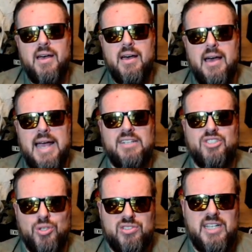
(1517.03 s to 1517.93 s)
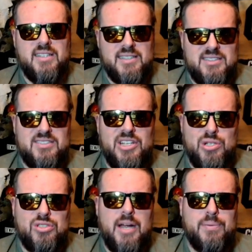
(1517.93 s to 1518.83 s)
I do think that this is a
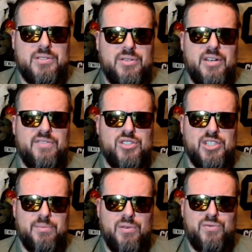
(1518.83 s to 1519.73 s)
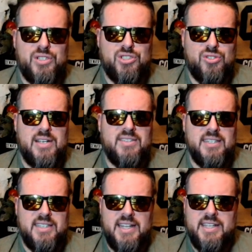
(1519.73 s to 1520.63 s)
huge opportunity for Jimbo Fisher. I
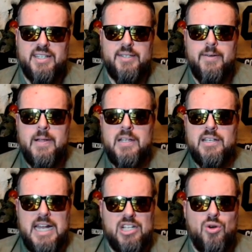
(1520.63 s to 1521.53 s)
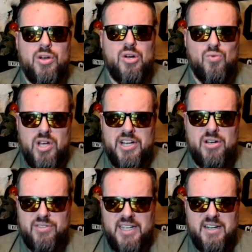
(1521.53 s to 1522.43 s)
think that he can kind of go on a run
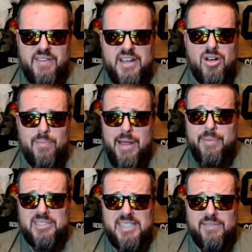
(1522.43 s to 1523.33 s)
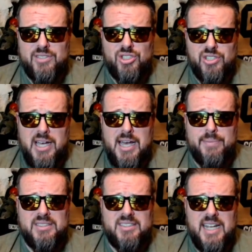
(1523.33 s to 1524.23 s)
here at the end of the year and maybe save his job
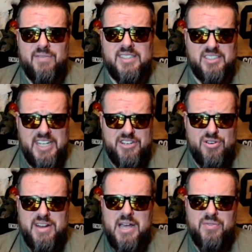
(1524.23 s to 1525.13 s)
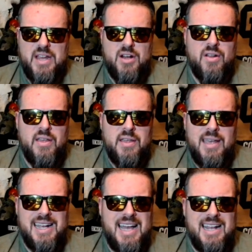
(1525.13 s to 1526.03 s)
and save his tenure down there.
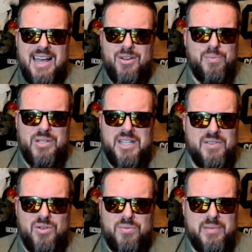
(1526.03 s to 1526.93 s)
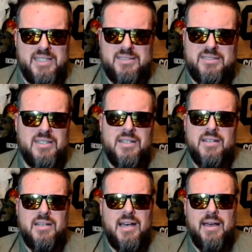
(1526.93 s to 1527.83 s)
And I don't believe in Ole Miss.
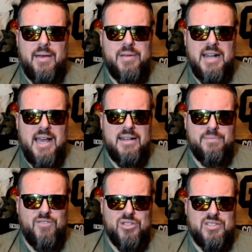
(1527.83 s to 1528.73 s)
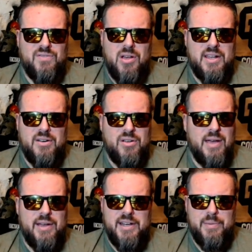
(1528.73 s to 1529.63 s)
First of all, I don't know
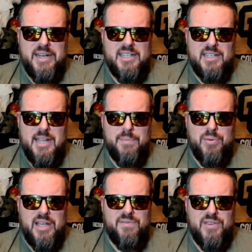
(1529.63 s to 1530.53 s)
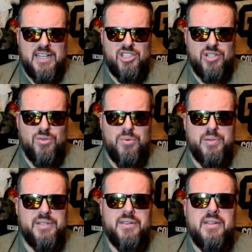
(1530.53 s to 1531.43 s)
how anybody can keep playing for that shithole,
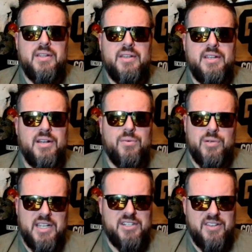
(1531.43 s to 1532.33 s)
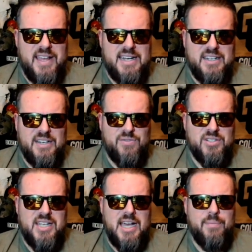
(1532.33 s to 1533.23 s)
but we'll get into that at a
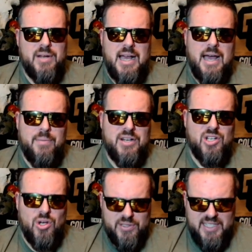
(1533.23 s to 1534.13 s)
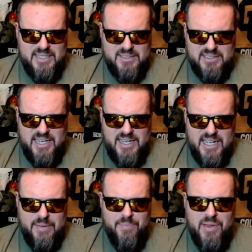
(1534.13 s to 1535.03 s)
different time. But I'm going to go with Texas
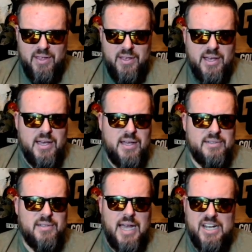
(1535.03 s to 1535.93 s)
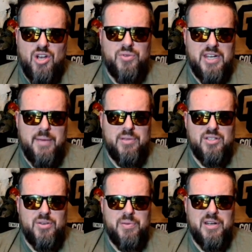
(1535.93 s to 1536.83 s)
A&M. I know that I'm a
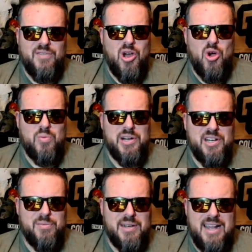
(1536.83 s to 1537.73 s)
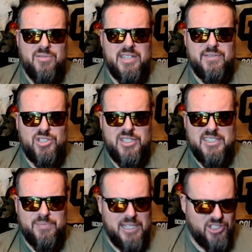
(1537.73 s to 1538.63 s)
little bit of a homer here, but I don't give a shit.
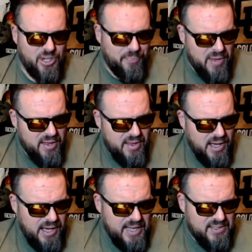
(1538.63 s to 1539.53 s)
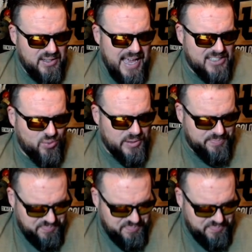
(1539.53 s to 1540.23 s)
It's my show. And the last one,